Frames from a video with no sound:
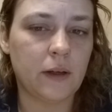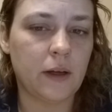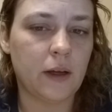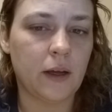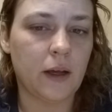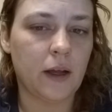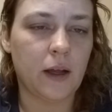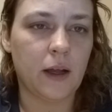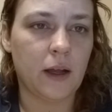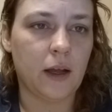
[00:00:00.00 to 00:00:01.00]

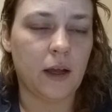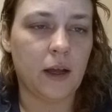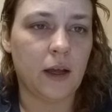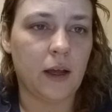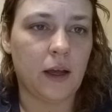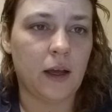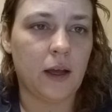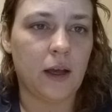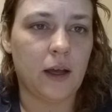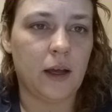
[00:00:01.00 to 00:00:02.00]
Nobody speaks.